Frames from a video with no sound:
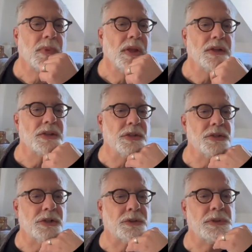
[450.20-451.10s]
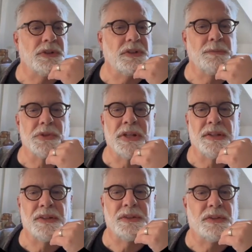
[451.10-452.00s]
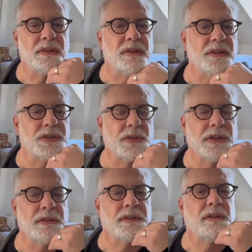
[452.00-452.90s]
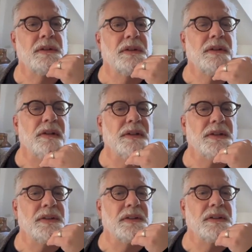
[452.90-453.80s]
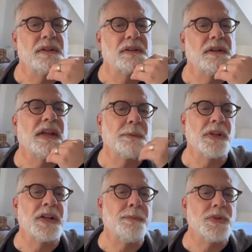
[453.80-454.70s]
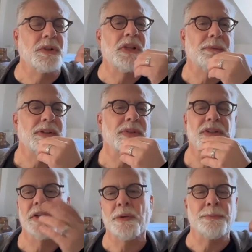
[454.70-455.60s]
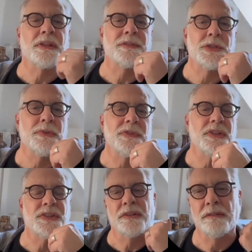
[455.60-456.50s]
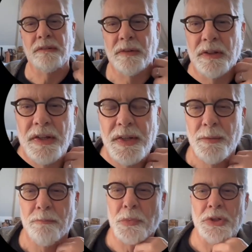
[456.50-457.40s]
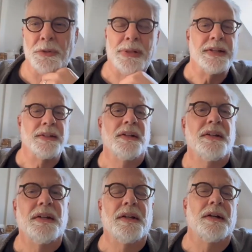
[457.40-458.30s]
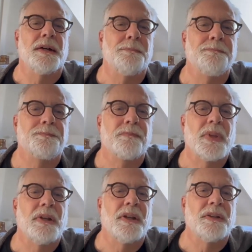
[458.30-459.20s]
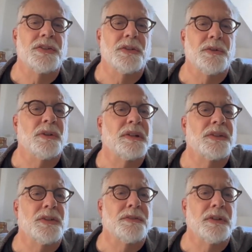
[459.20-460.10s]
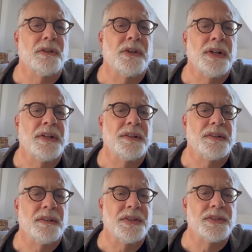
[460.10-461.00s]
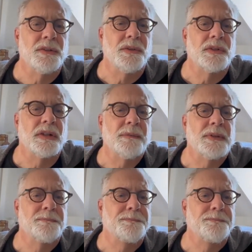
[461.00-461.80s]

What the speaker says: Okay, so there's our 3 personalities. Let's go down. And again, I'm going to keep using Olama because I don't want to pay the stupid fees and boil the planet. Okay, so for literary editor, let's use Gamma.